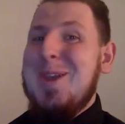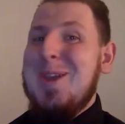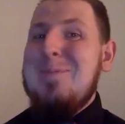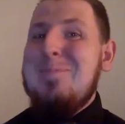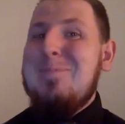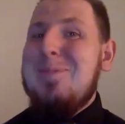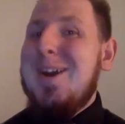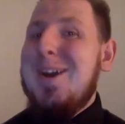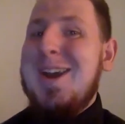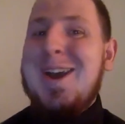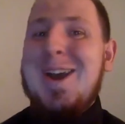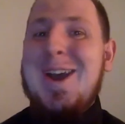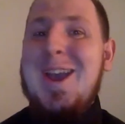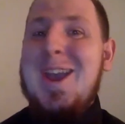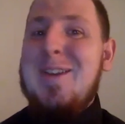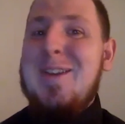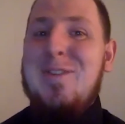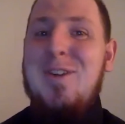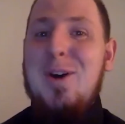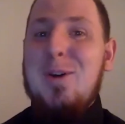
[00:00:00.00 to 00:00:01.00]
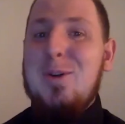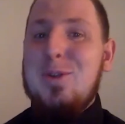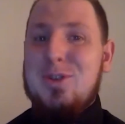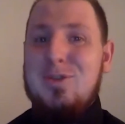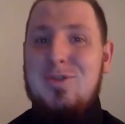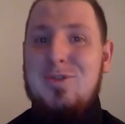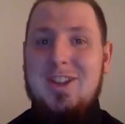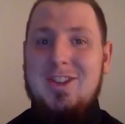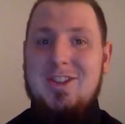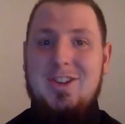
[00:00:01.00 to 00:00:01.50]
But if I was a
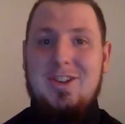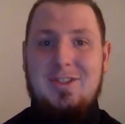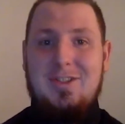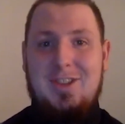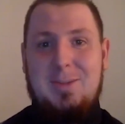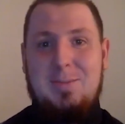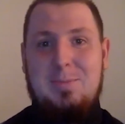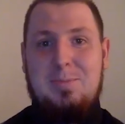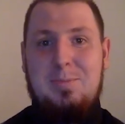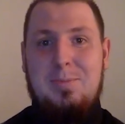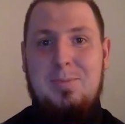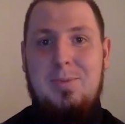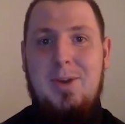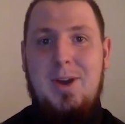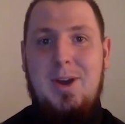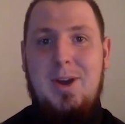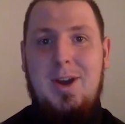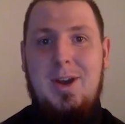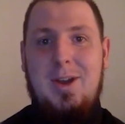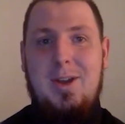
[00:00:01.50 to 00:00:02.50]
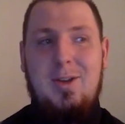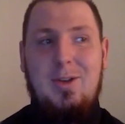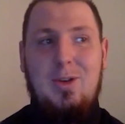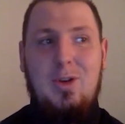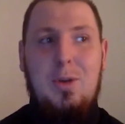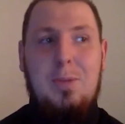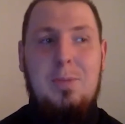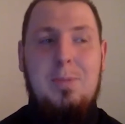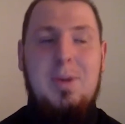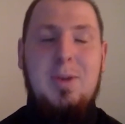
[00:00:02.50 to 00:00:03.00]
wrestler and this
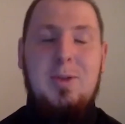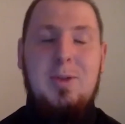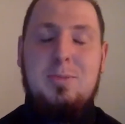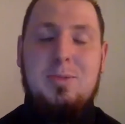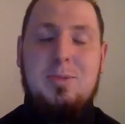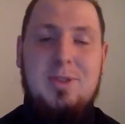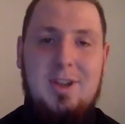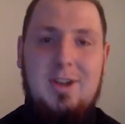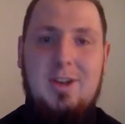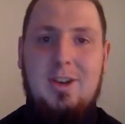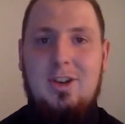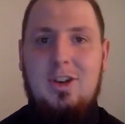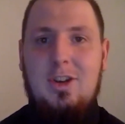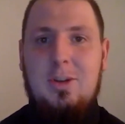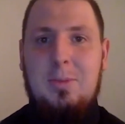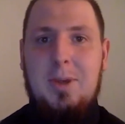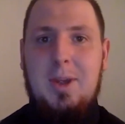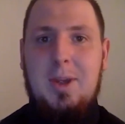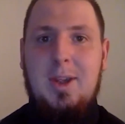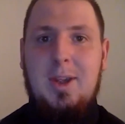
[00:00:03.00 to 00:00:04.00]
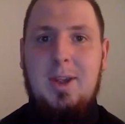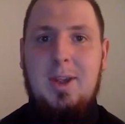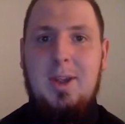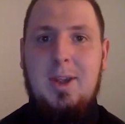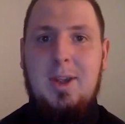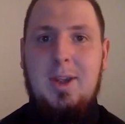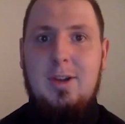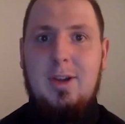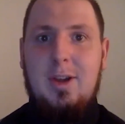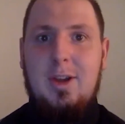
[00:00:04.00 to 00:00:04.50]
company was presented to me,
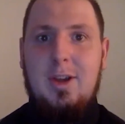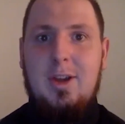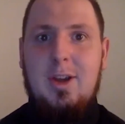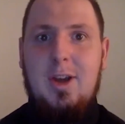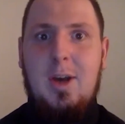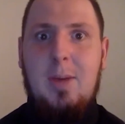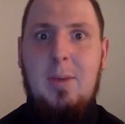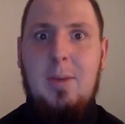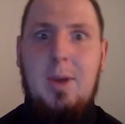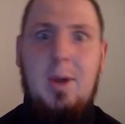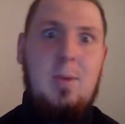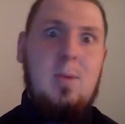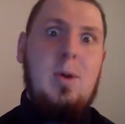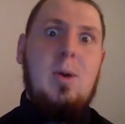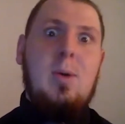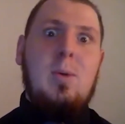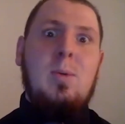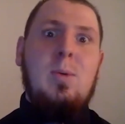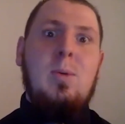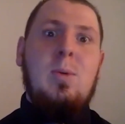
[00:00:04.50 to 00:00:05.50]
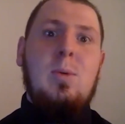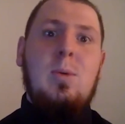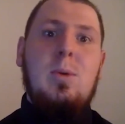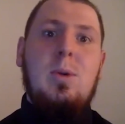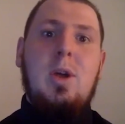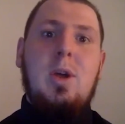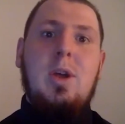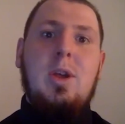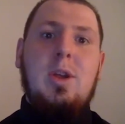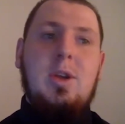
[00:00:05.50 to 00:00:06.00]
like, I'll be like, whoa,
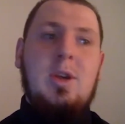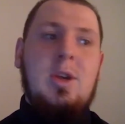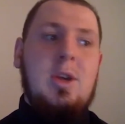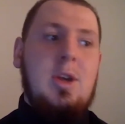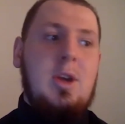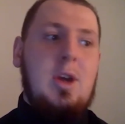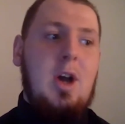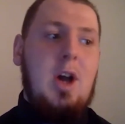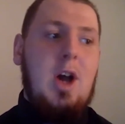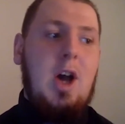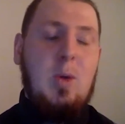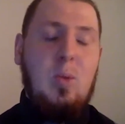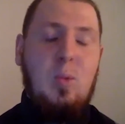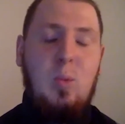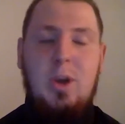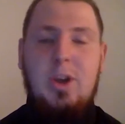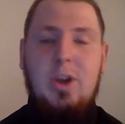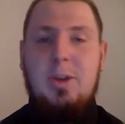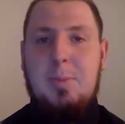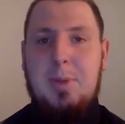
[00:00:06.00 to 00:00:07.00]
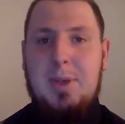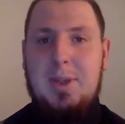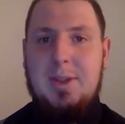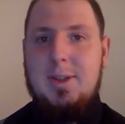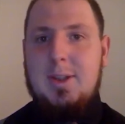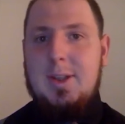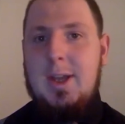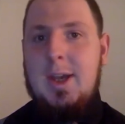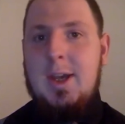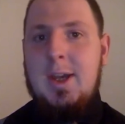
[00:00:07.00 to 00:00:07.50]
like, I'd want a piece
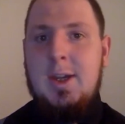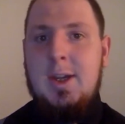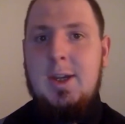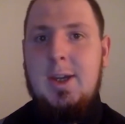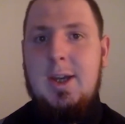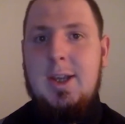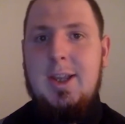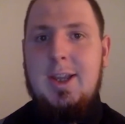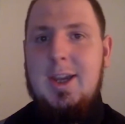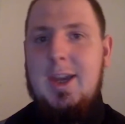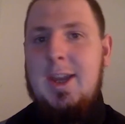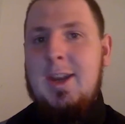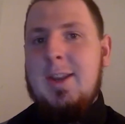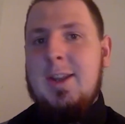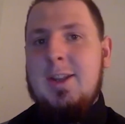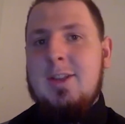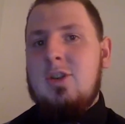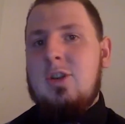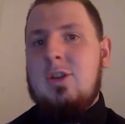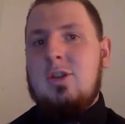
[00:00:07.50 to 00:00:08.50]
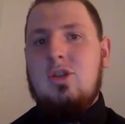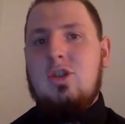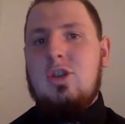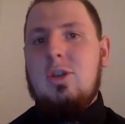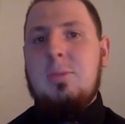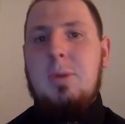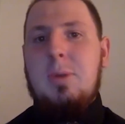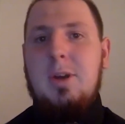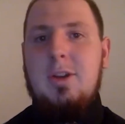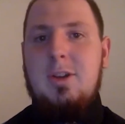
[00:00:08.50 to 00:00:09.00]
of that. And again, that's not just
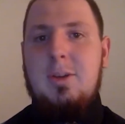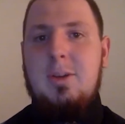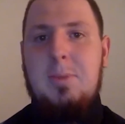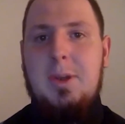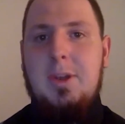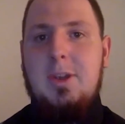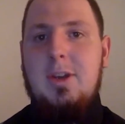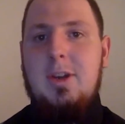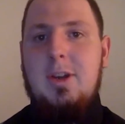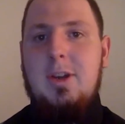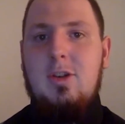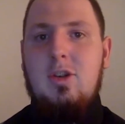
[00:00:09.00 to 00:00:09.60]
a biased opinion.